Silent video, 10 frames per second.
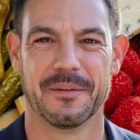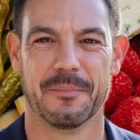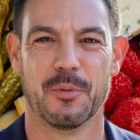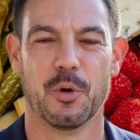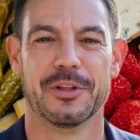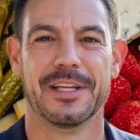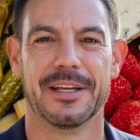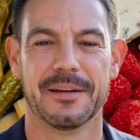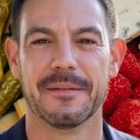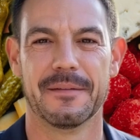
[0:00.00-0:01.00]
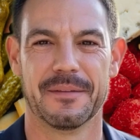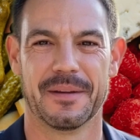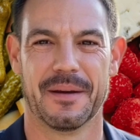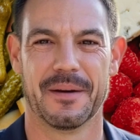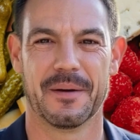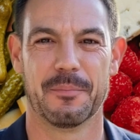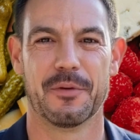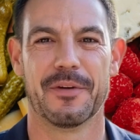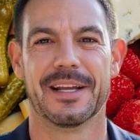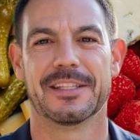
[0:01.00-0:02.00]
Protein
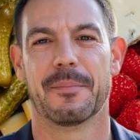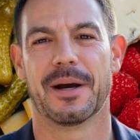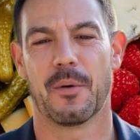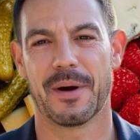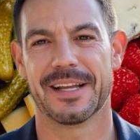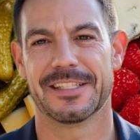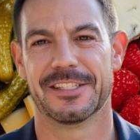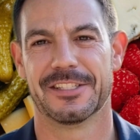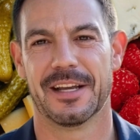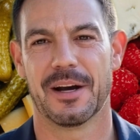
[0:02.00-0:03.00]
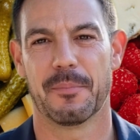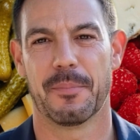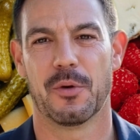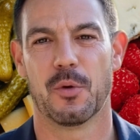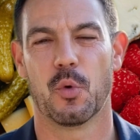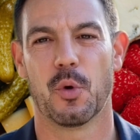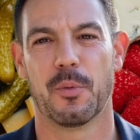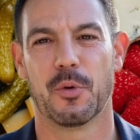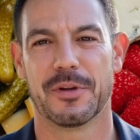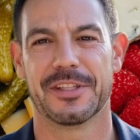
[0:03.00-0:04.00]
provides amino acids to help build
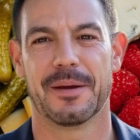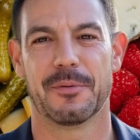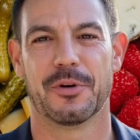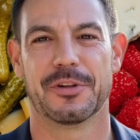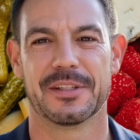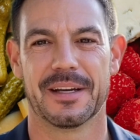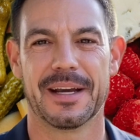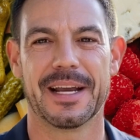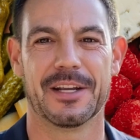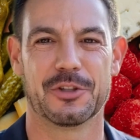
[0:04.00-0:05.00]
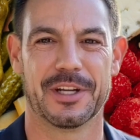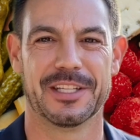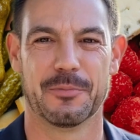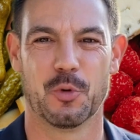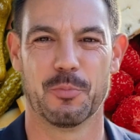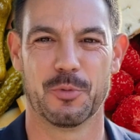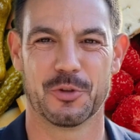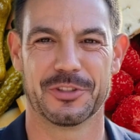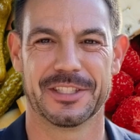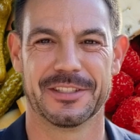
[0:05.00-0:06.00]
hormone receptors and transport
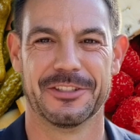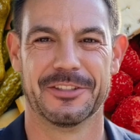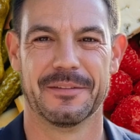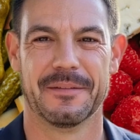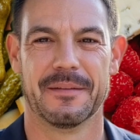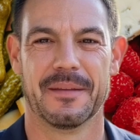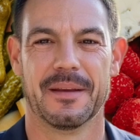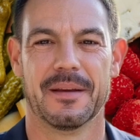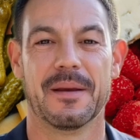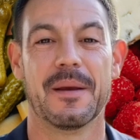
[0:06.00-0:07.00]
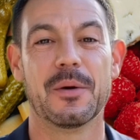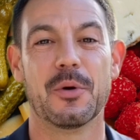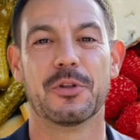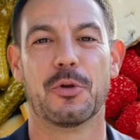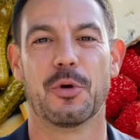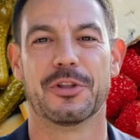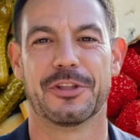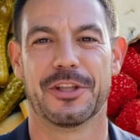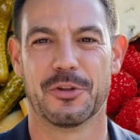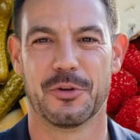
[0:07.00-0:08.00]
proteins. Good
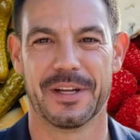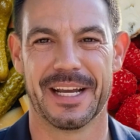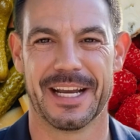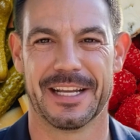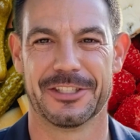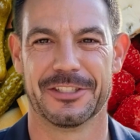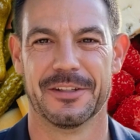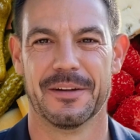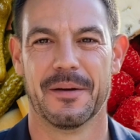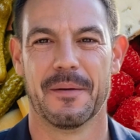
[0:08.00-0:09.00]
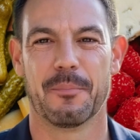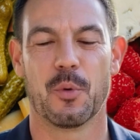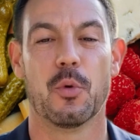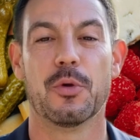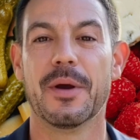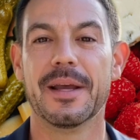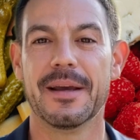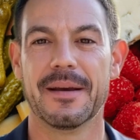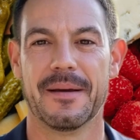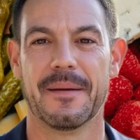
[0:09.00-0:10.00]
sources include eggs, poultry,
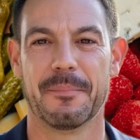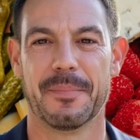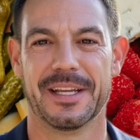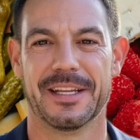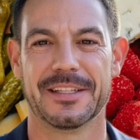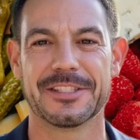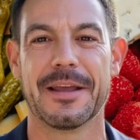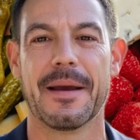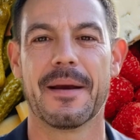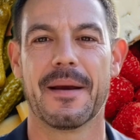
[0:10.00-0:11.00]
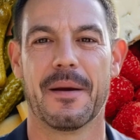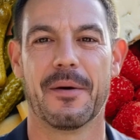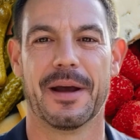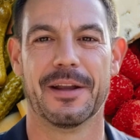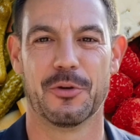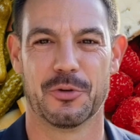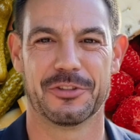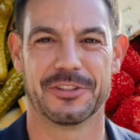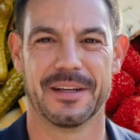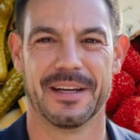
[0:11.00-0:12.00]
beans,
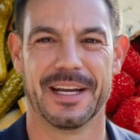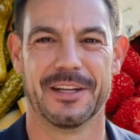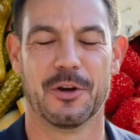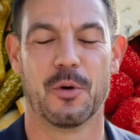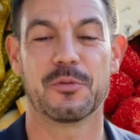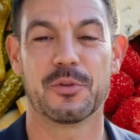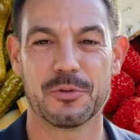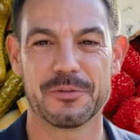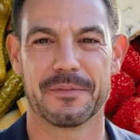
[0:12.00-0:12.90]
lentils, and tofu.